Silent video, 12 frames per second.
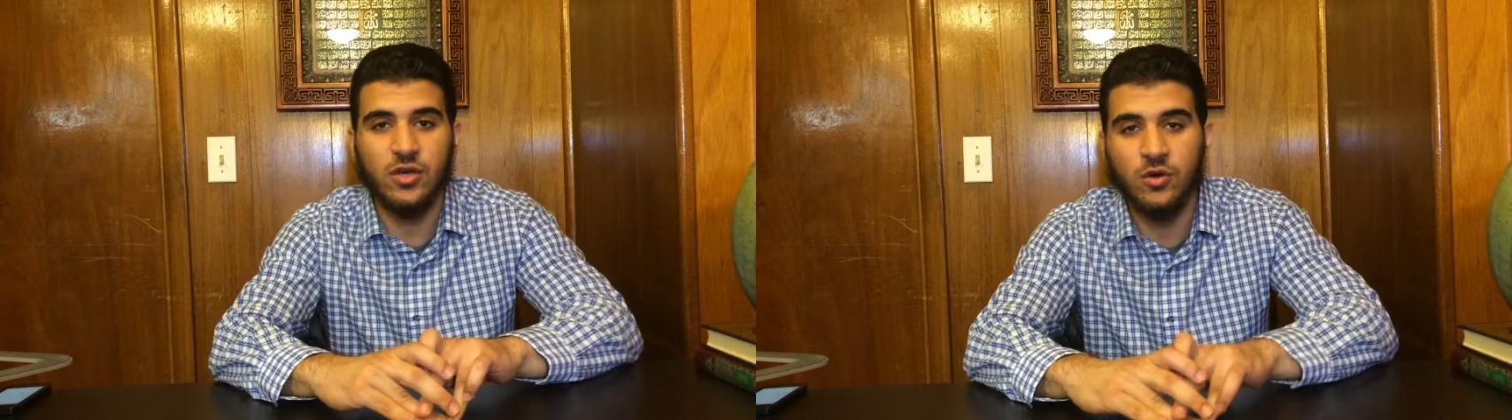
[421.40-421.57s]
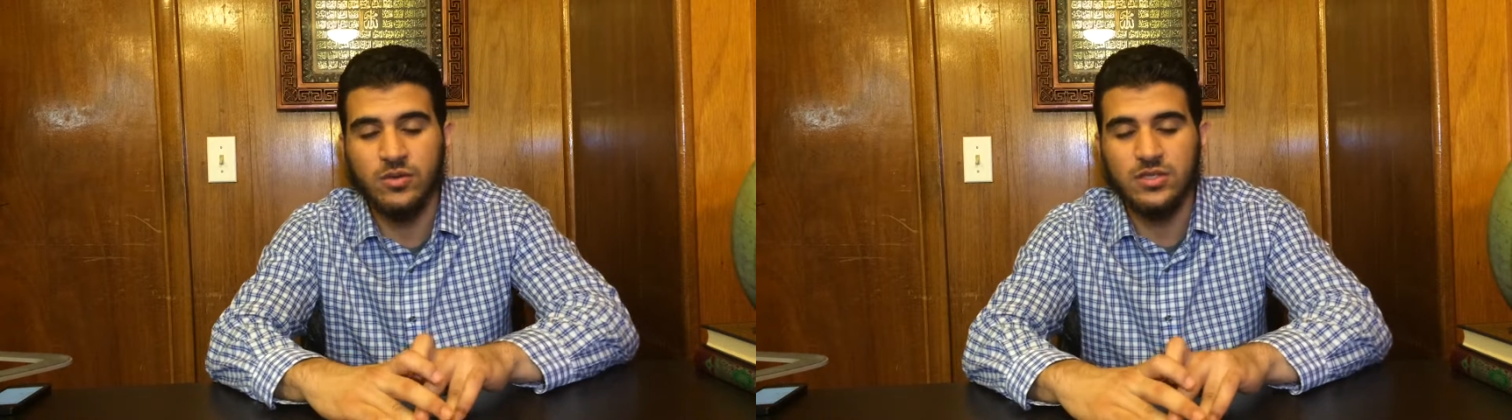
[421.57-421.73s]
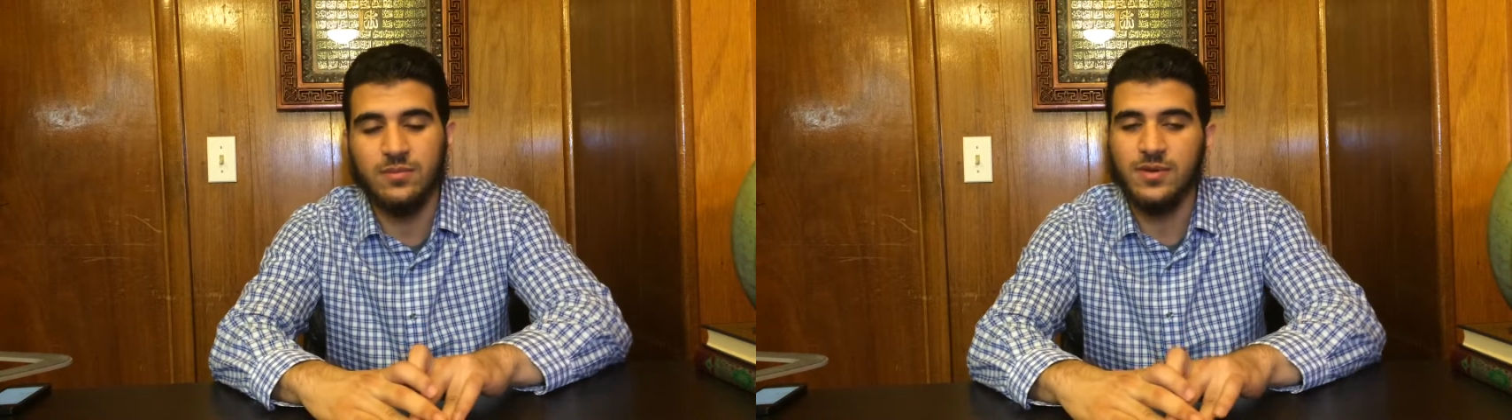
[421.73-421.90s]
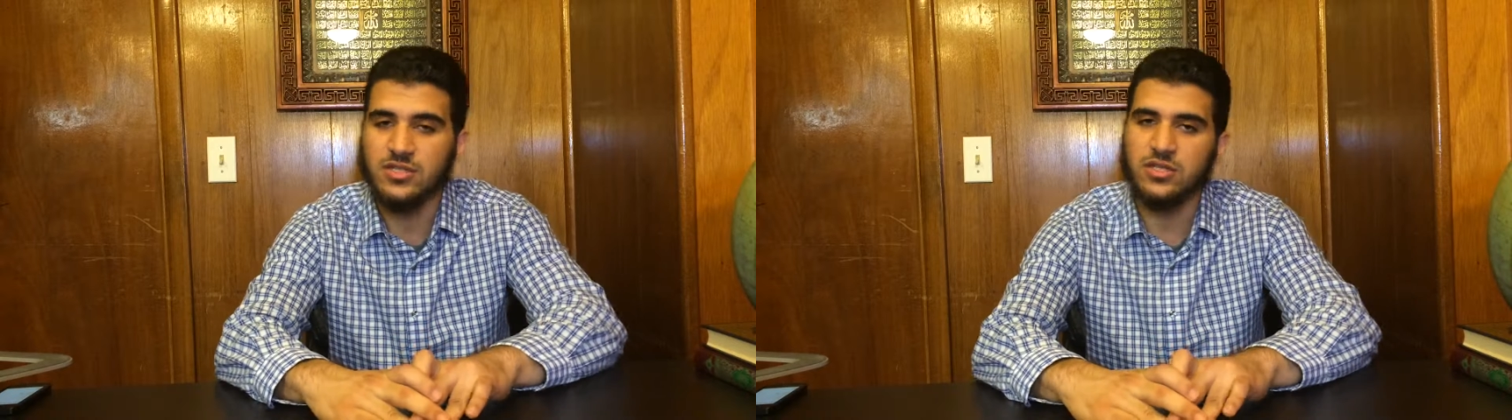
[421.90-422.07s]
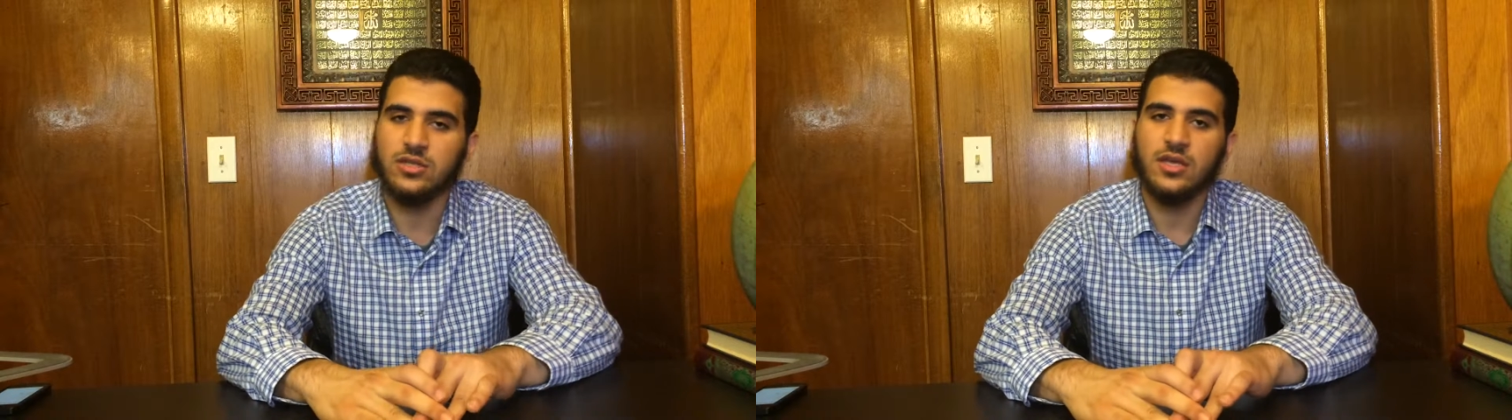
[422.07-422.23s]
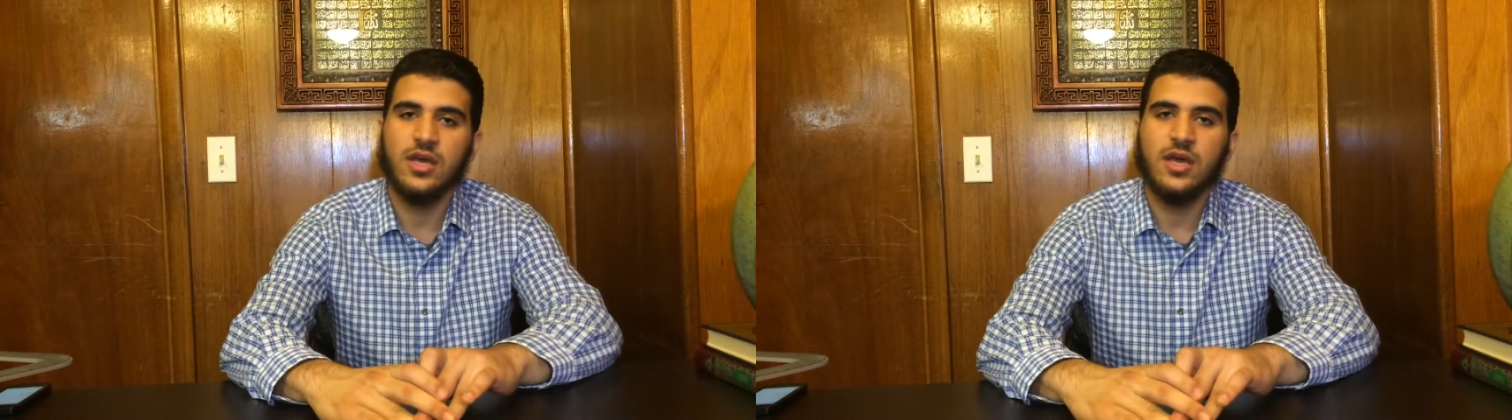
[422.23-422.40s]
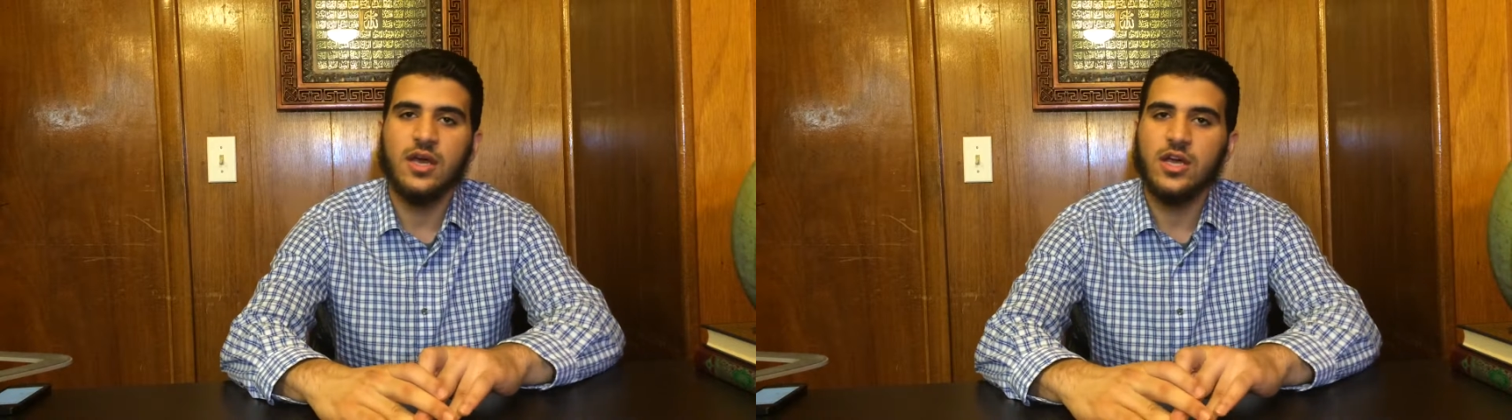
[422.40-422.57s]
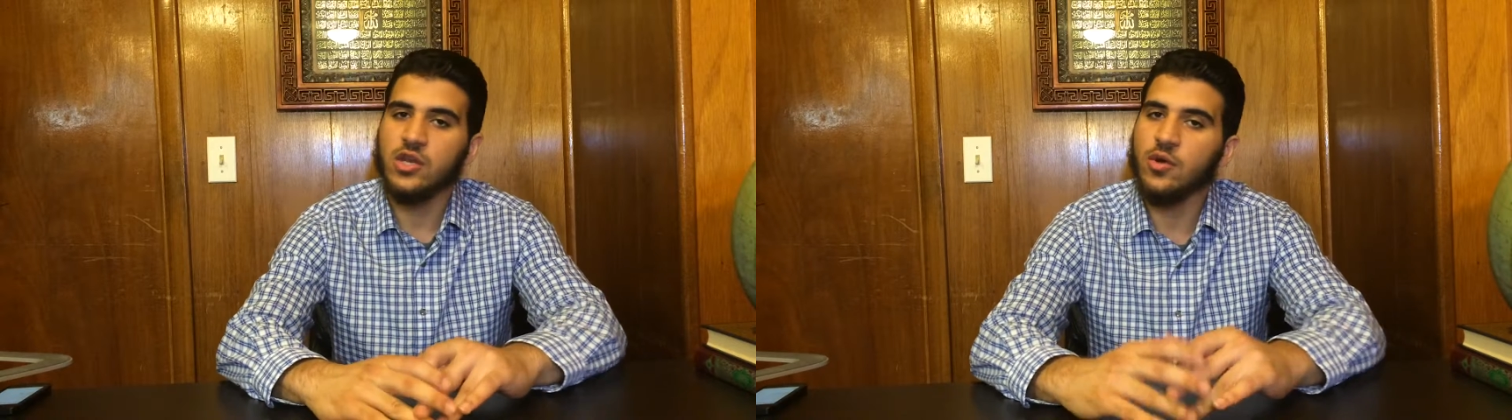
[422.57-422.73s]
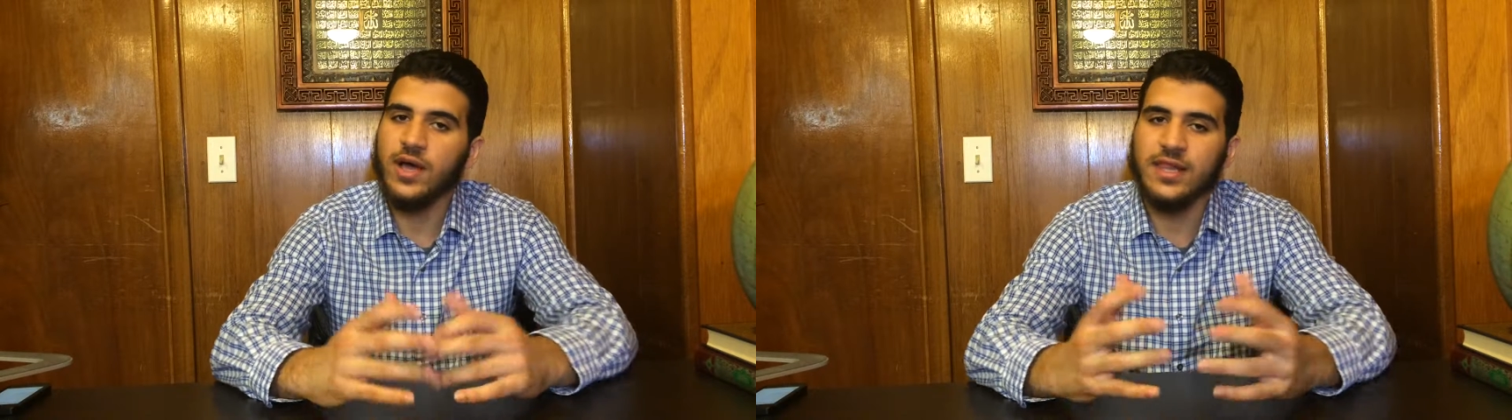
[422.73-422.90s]
and going to the masjid,
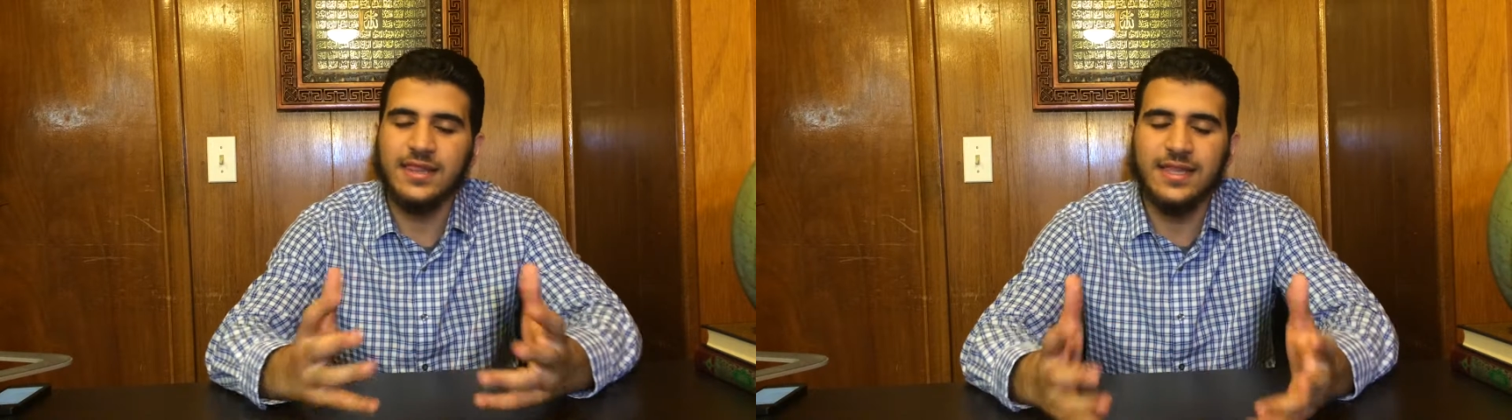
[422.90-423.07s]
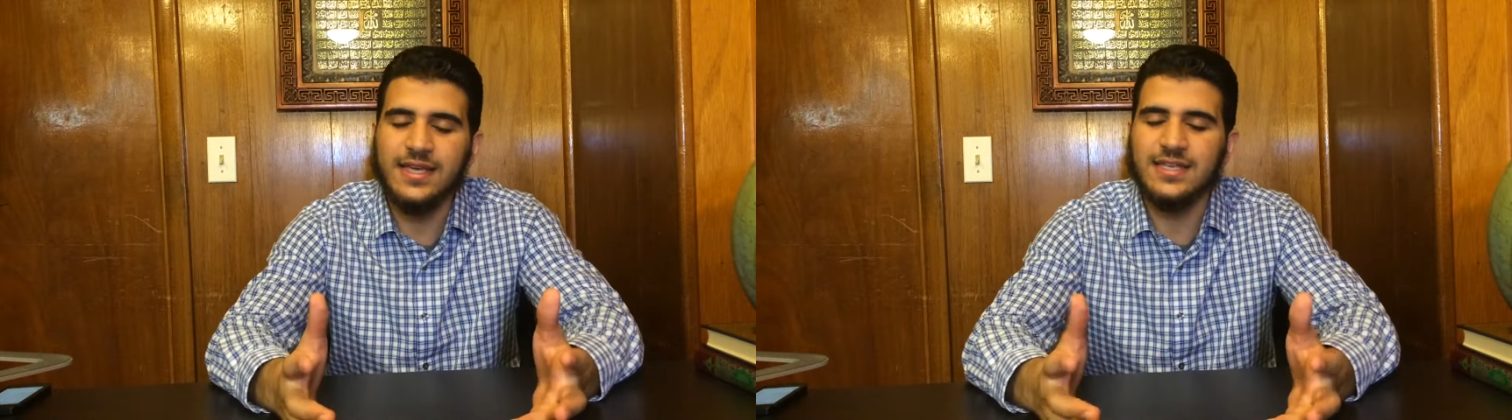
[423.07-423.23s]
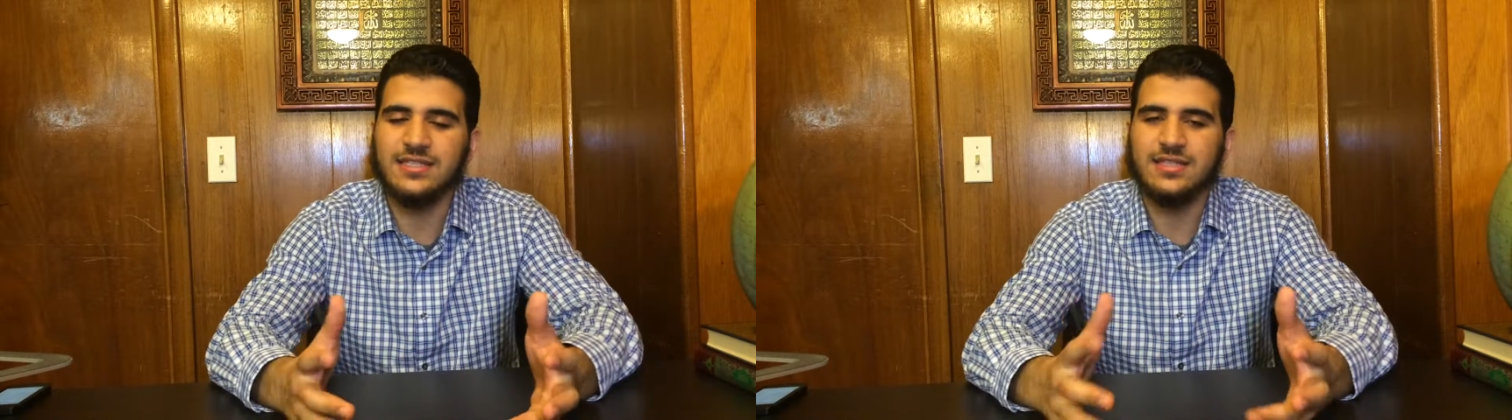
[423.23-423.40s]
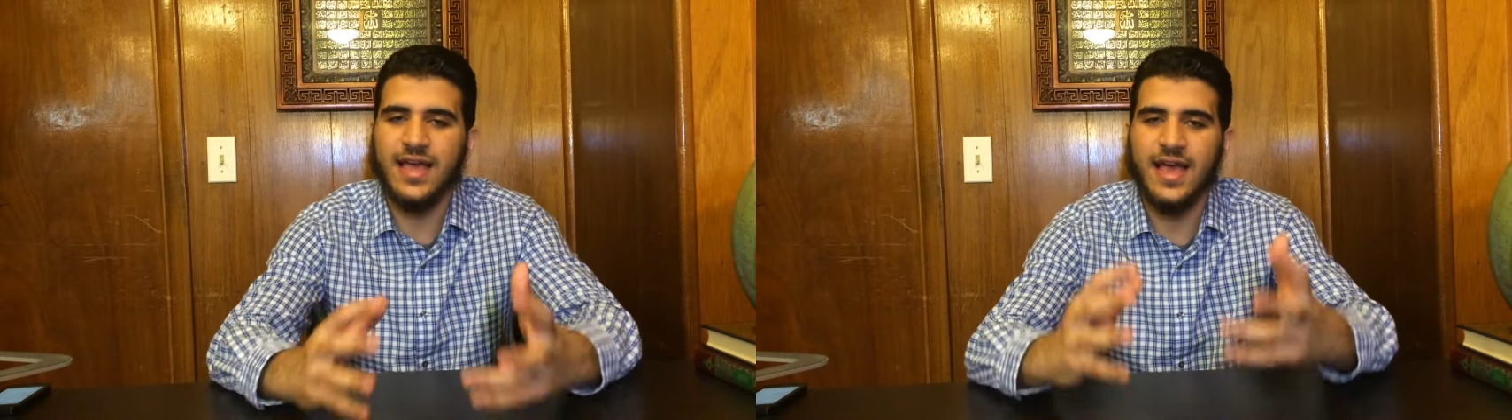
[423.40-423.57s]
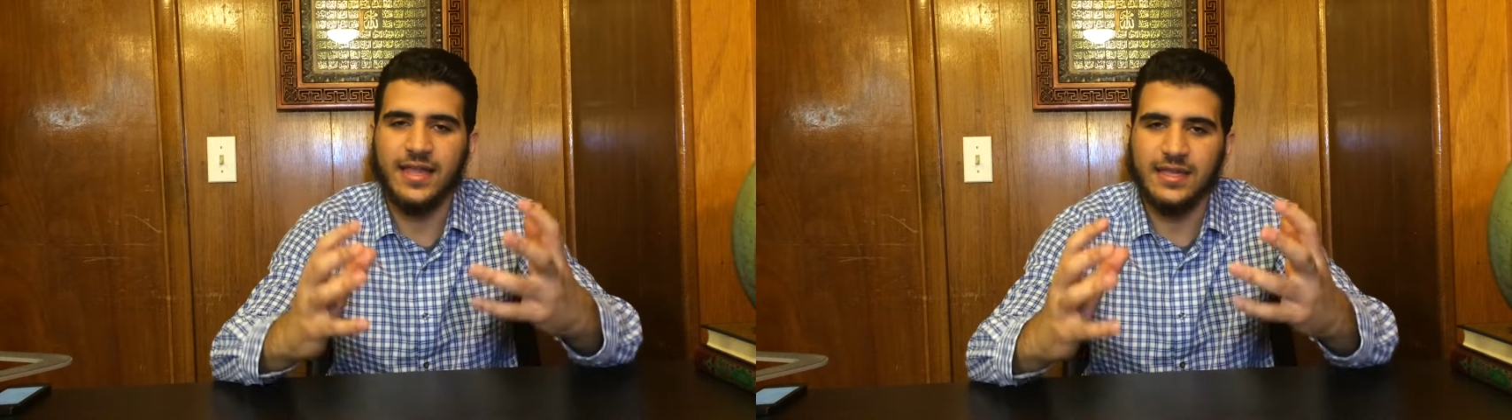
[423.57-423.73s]
you know, at least